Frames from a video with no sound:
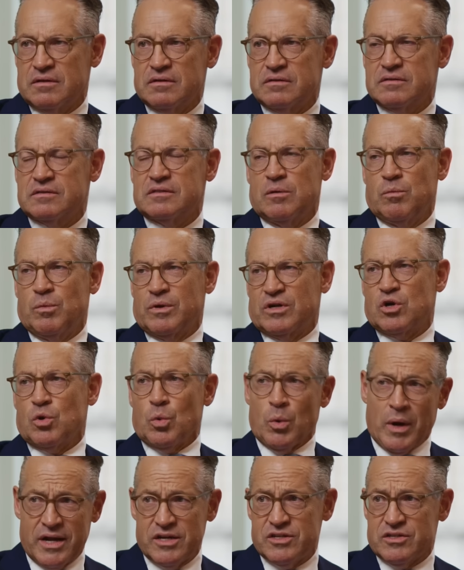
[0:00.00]
somewhat
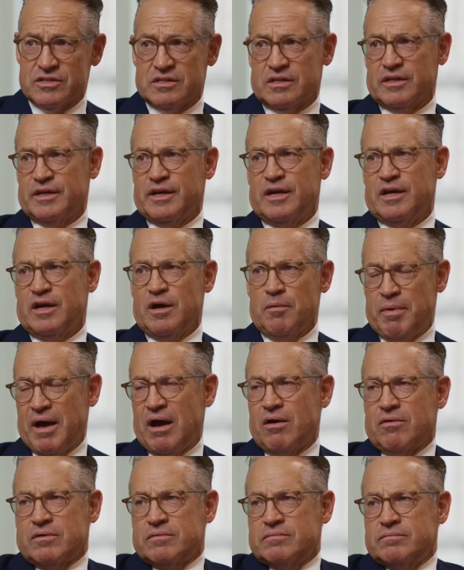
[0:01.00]
courageously
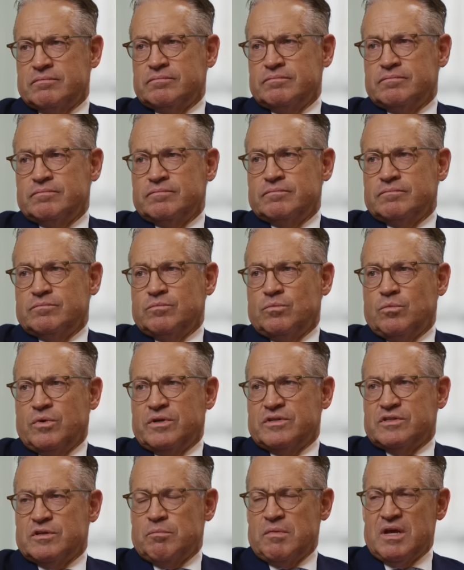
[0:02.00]
about what
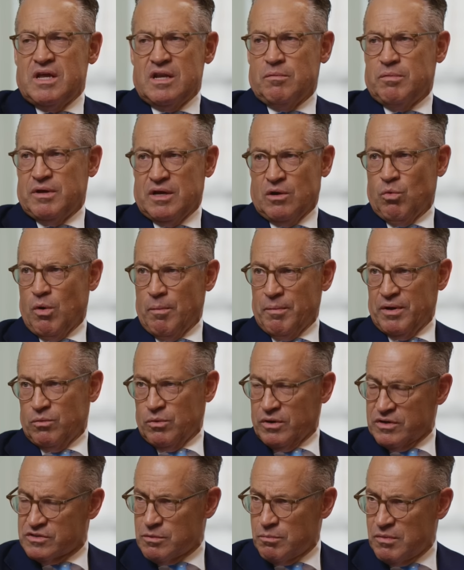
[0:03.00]
does it mean to be a woman?
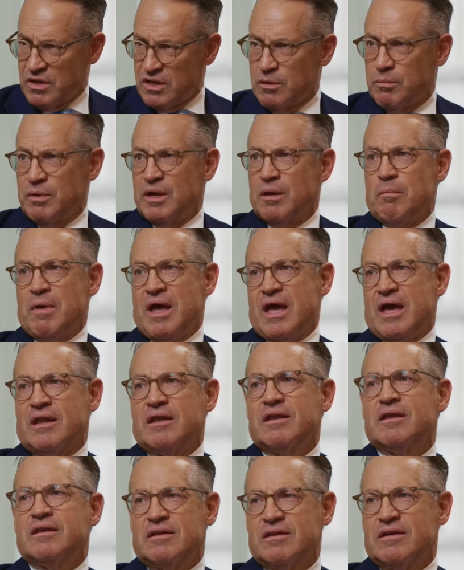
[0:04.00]
What does it mean to be a
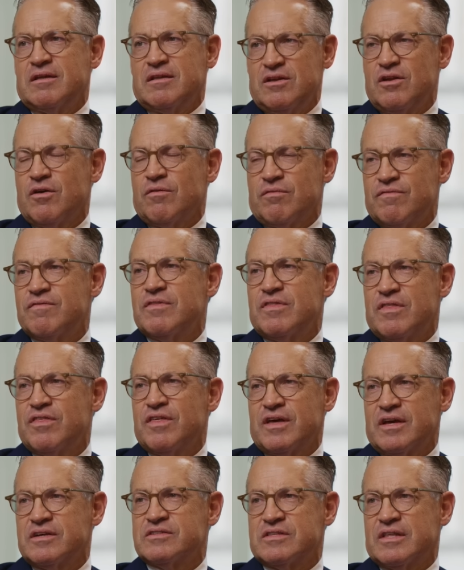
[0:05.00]
man? You know,
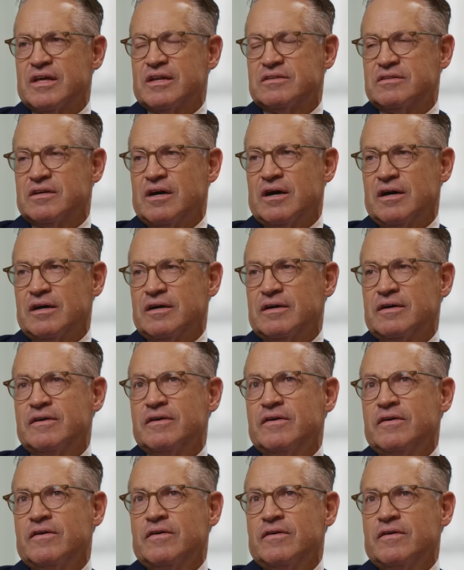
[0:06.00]
things that uh,
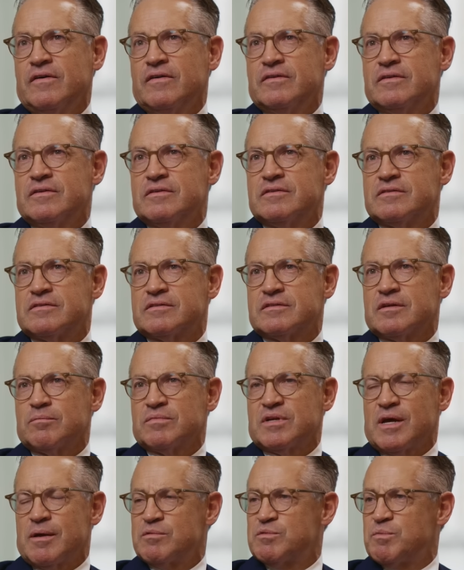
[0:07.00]

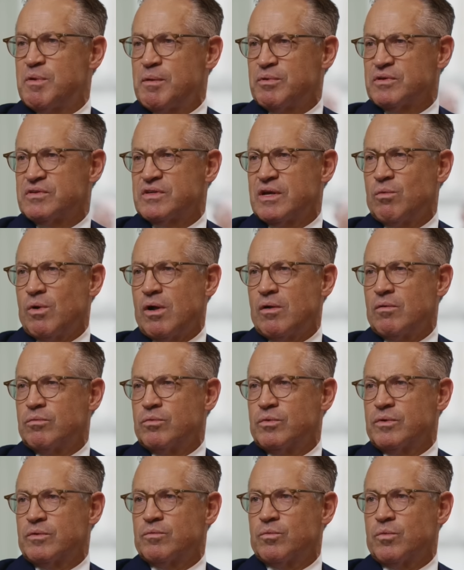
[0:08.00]
sometimes people say, "Well,
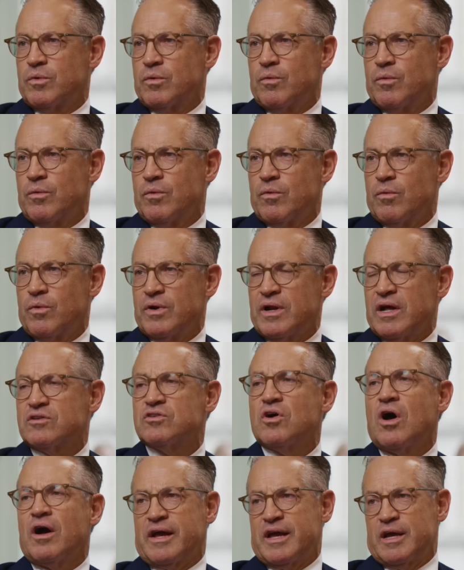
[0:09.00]
we're we're not
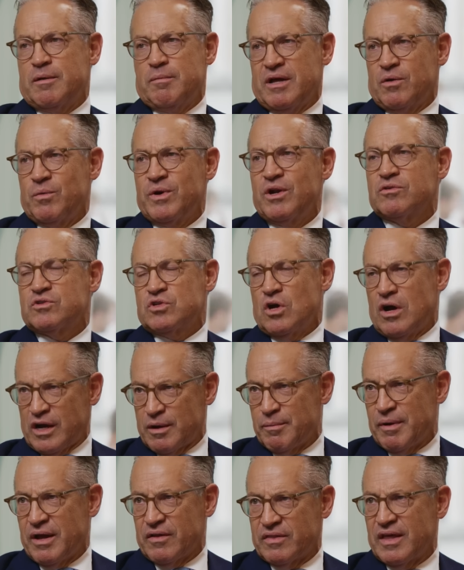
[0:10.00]
talking about. It. We don't talk
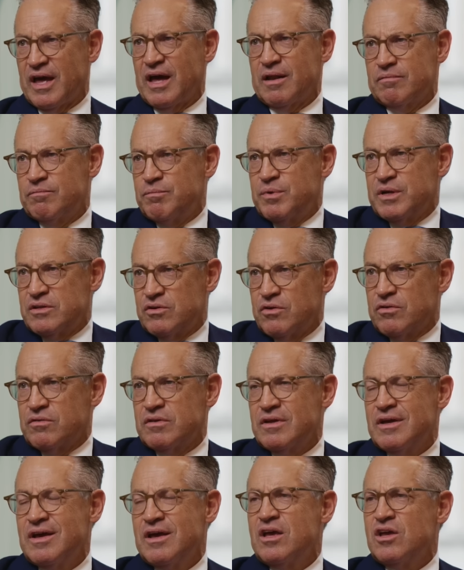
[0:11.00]
about that." But you're
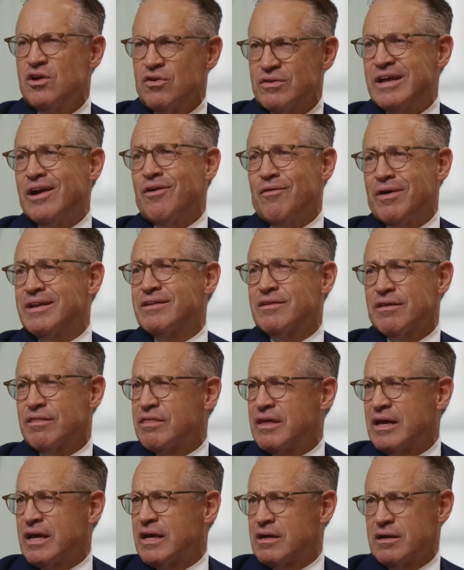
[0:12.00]
you're daring to
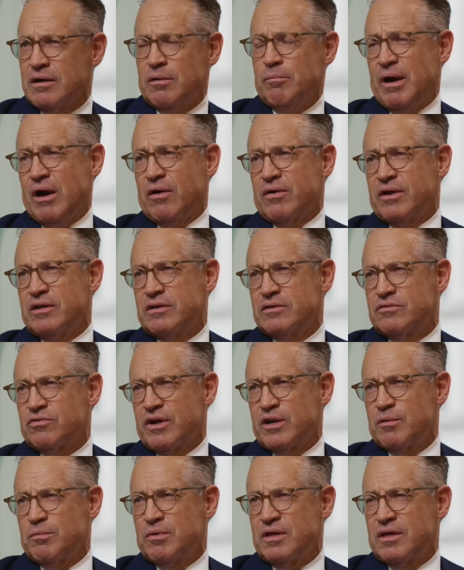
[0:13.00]
think about it,
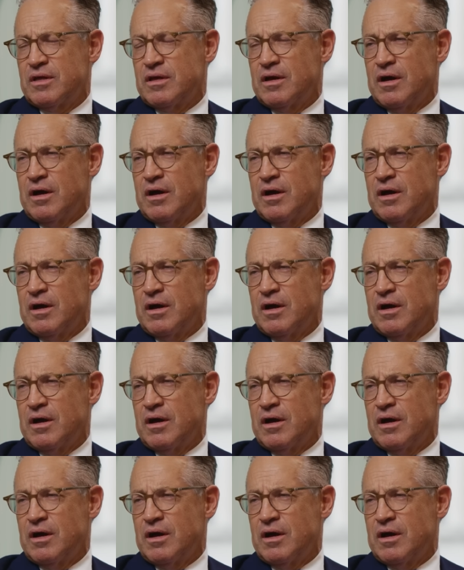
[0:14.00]
trying to be